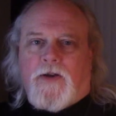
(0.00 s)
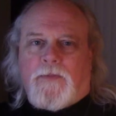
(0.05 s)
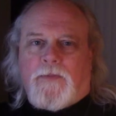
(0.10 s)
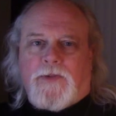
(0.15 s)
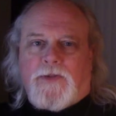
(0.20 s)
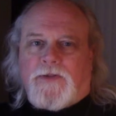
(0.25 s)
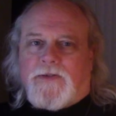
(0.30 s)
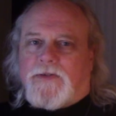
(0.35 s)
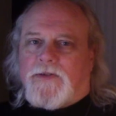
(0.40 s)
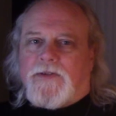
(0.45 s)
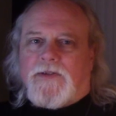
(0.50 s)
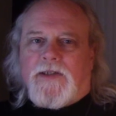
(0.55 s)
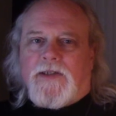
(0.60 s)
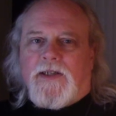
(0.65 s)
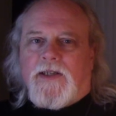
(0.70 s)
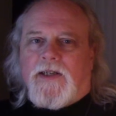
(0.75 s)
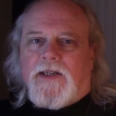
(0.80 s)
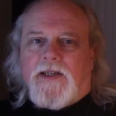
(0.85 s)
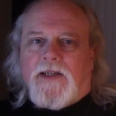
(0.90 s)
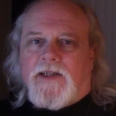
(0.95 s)
drummer,
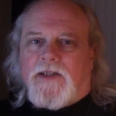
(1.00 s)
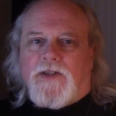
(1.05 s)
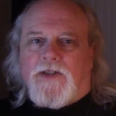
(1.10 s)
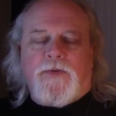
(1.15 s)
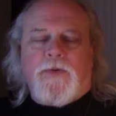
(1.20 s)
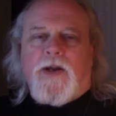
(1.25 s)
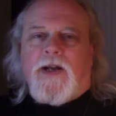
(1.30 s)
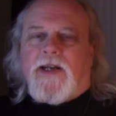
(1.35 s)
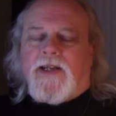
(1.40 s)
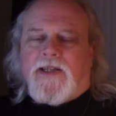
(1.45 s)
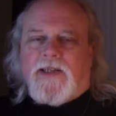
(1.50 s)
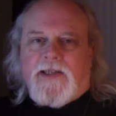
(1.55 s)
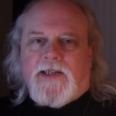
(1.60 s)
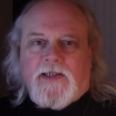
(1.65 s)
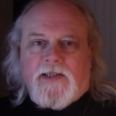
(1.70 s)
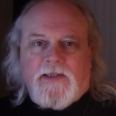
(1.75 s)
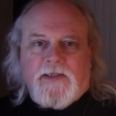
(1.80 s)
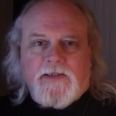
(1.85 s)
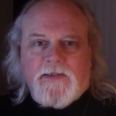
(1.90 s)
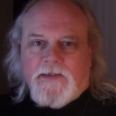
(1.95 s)
could do
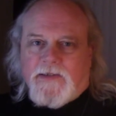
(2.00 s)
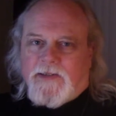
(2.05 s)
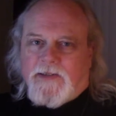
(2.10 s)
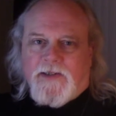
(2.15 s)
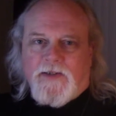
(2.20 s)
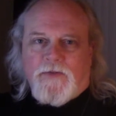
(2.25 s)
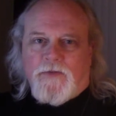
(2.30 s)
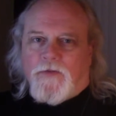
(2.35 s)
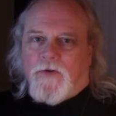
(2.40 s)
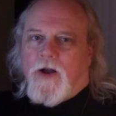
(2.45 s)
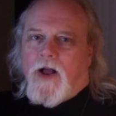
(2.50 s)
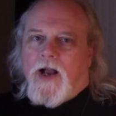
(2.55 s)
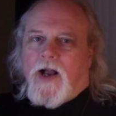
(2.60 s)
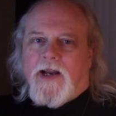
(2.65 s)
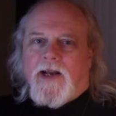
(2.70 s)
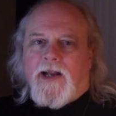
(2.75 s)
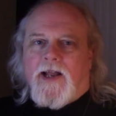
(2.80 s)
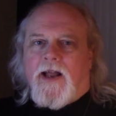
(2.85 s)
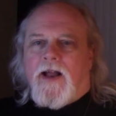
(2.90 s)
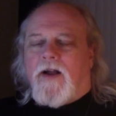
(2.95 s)
anything, could
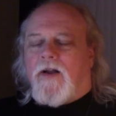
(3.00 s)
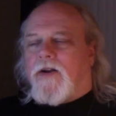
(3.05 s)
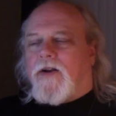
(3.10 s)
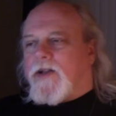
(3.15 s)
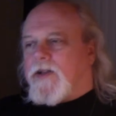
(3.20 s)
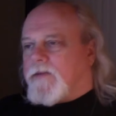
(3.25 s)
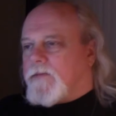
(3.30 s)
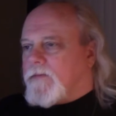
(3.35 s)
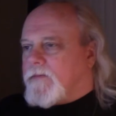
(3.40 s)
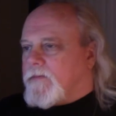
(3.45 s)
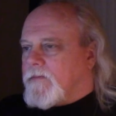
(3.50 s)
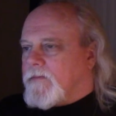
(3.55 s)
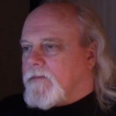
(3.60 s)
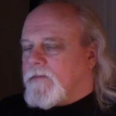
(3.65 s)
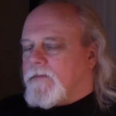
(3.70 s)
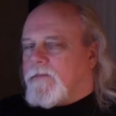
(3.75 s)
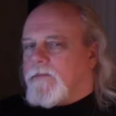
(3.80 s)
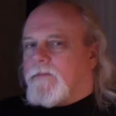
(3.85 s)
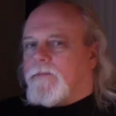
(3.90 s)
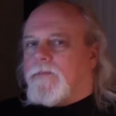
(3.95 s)
rock it out, he
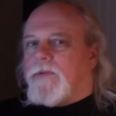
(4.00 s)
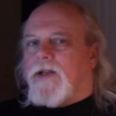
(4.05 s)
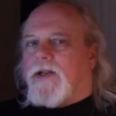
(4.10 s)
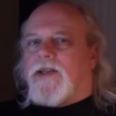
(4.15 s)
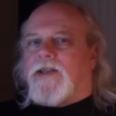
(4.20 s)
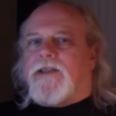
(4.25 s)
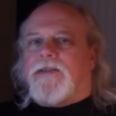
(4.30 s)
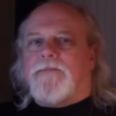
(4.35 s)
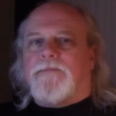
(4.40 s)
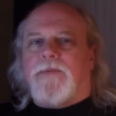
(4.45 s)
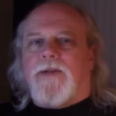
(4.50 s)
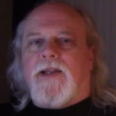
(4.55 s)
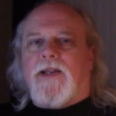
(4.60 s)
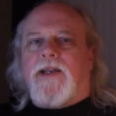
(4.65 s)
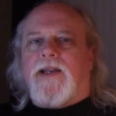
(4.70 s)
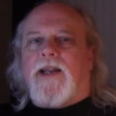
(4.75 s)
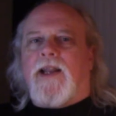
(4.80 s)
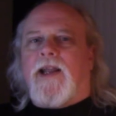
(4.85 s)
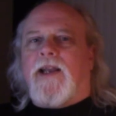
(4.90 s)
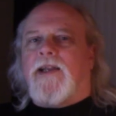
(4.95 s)
could
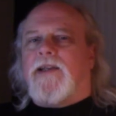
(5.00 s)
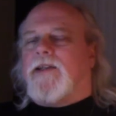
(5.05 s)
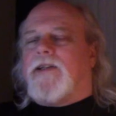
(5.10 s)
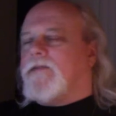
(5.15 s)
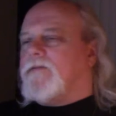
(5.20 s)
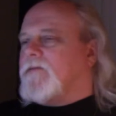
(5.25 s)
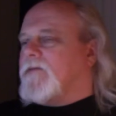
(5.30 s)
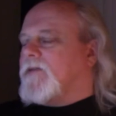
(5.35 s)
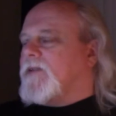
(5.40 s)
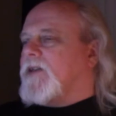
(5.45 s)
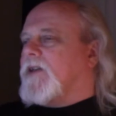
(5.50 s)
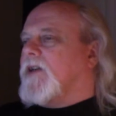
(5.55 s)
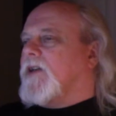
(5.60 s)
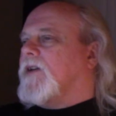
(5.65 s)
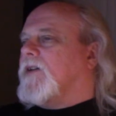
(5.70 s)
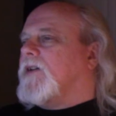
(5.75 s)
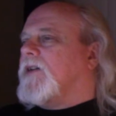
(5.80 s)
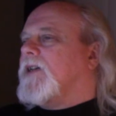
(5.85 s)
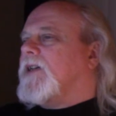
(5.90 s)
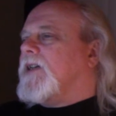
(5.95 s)
play light, you
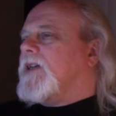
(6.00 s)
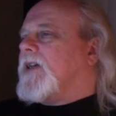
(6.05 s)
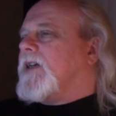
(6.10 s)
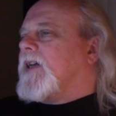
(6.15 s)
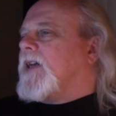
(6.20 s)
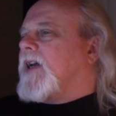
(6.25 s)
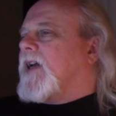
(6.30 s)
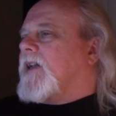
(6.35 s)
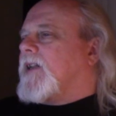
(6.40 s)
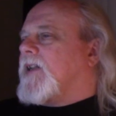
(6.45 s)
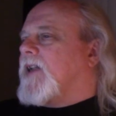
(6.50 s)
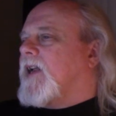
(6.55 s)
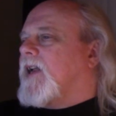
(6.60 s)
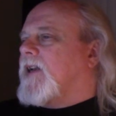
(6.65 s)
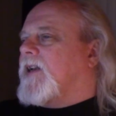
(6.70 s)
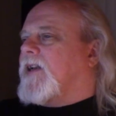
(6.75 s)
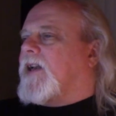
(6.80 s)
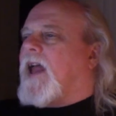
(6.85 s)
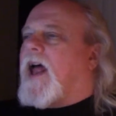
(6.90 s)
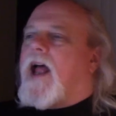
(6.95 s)
know.
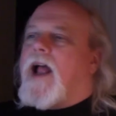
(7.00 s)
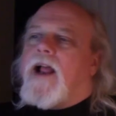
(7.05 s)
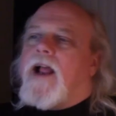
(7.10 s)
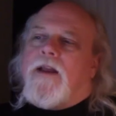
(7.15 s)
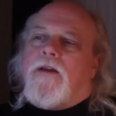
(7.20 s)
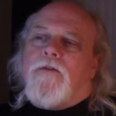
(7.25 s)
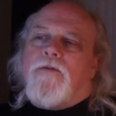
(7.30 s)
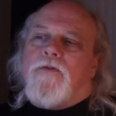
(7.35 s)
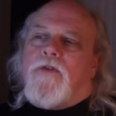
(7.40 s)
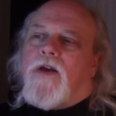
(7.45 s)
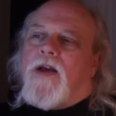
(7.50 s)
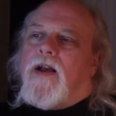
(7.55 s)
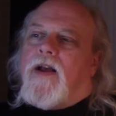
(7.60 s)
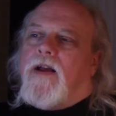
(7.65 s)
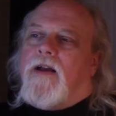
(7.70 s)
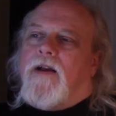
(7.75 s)
Then live,